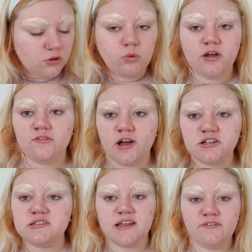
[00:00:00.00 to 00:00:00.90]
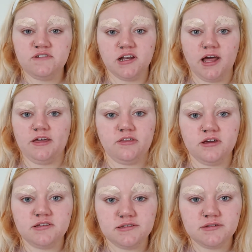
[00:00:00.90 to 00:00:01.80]
What if I just left it like
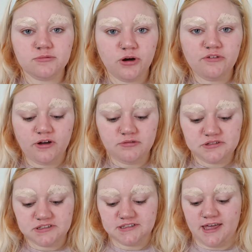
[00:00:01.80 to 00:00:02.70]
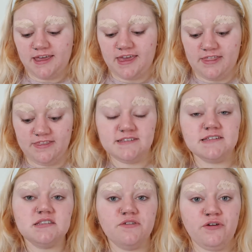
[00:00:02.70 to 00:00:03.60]
this? What if I was just like, yeah, this
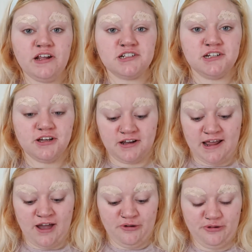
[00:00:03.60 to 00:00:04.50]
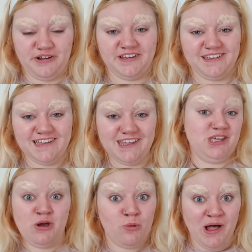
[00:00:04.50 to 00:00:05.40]
is the finished look now.
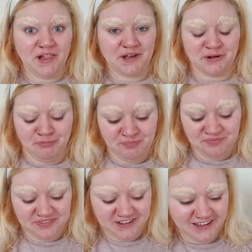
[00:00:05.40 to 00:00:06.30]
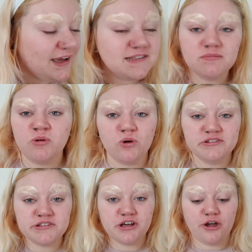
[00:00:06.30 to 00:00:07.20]
You're welcome. It is
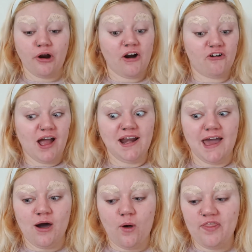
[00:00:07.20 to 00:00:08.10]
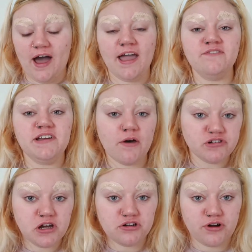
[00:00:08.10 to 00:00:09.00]
important to note right now that I have
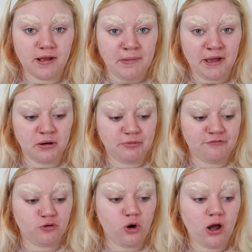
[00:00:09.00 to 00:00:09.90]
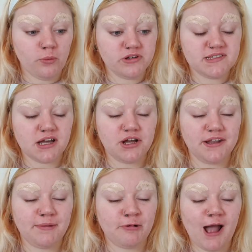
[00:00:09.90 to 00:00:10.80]
never done drag makeup before. I was
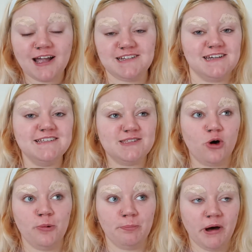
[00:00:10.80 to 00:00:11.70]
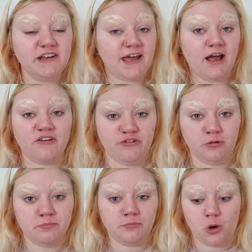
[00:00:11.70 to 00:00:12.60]
gonna practice on Monday. I
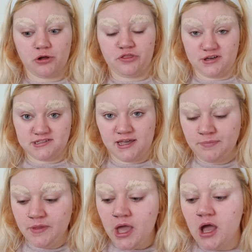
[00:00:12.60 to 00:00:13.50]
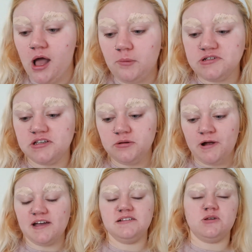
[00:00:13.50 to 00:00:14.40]
filmed on a Thursday. I was gonna
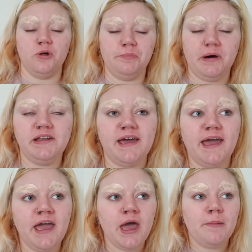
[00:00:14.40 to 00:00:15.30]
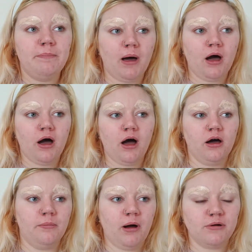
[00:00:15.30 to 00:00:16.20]
practice on Monday, but
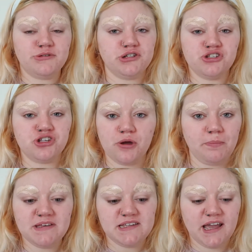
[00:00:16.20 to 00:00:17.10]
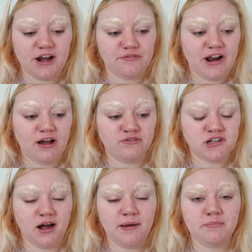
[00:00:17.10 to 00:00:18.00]
I was just so busy and I ran out of
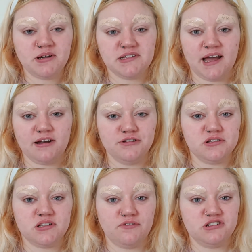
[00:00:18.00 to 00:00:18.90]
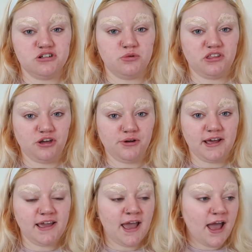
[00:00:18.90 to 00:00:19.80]
time because I had loads of stuff to do with
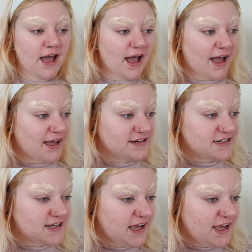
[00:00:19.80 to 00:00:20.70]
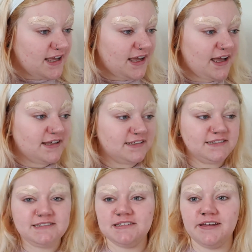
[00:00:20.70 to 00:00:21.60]
uni. And
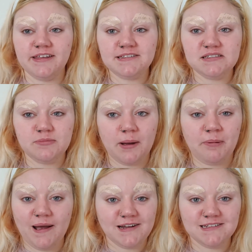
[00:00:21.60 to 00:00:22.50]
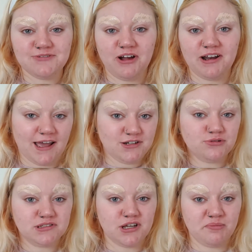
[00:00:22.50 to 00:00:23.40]
so this is my practice run
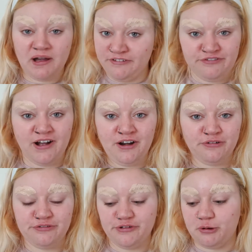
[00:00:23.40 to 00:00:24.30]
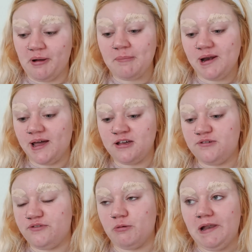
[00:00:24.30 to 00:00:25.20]
and also my final film. I mean, I
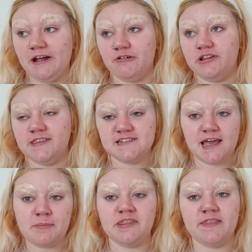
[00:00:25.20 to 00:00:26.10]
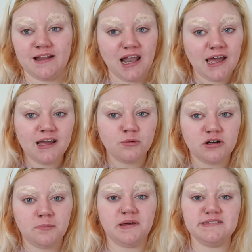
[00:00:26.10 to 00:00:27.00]
could film later on in the day, but then the lighting
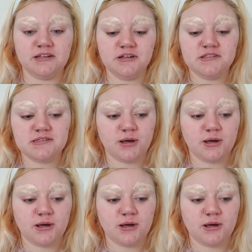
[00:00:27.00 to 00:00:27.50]
wouldn't be as good.